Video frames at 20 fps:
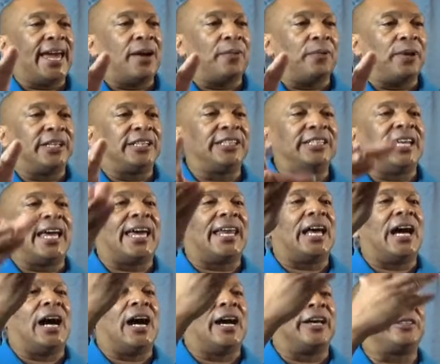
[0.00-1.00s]
had was let
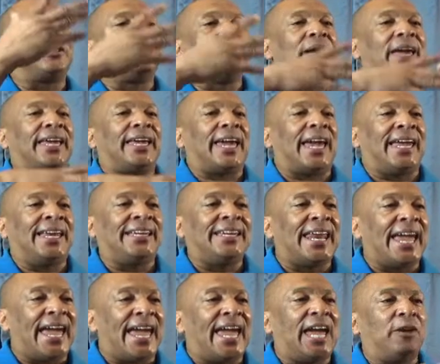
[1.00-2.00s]
us make a
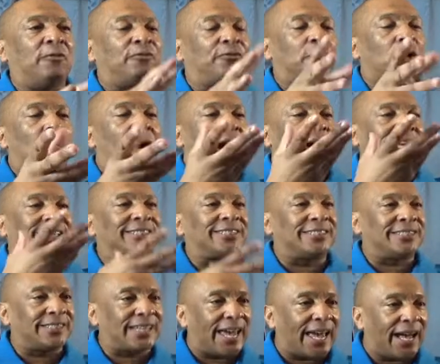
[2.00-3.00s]
name for
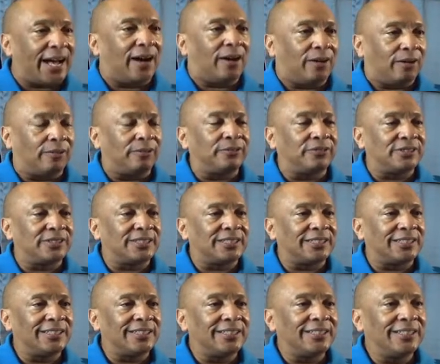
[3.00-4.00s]
ourselves.
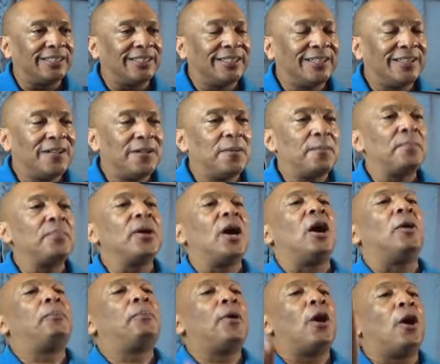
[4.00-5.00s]
Amen.
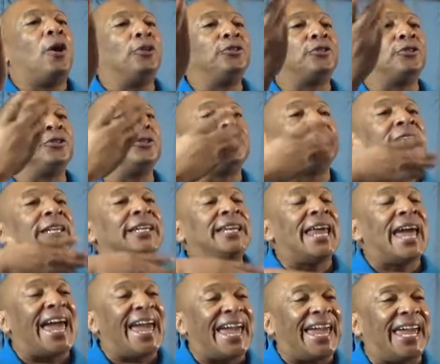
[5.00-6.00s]
Opposed to the
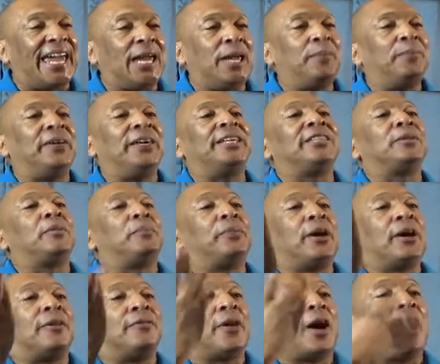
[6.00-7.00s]
name is
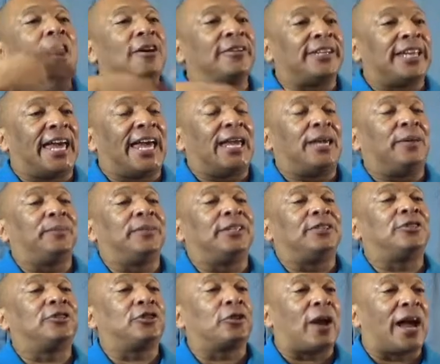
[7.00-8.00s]
above all name
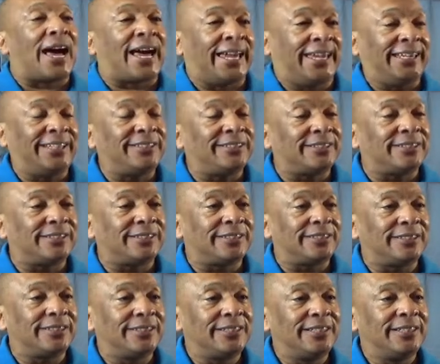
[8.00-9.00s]
is
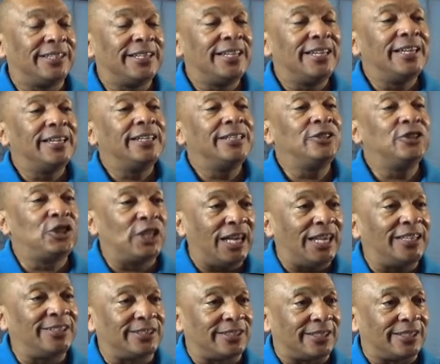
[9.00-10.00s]
Christ. Yes.
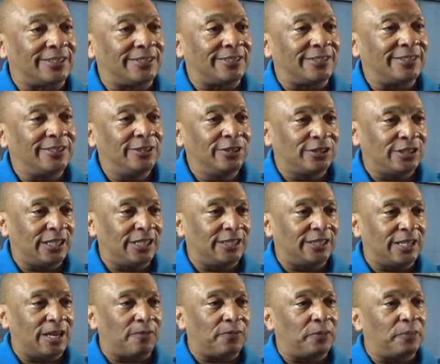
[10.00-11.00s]
Jesus. You see it's
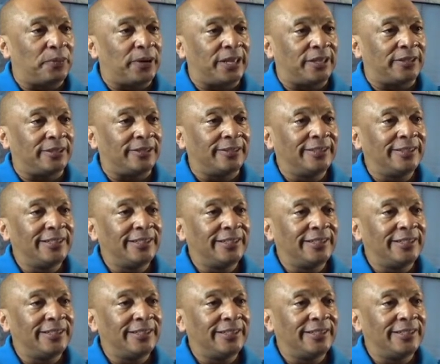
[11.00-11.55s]
different, brother?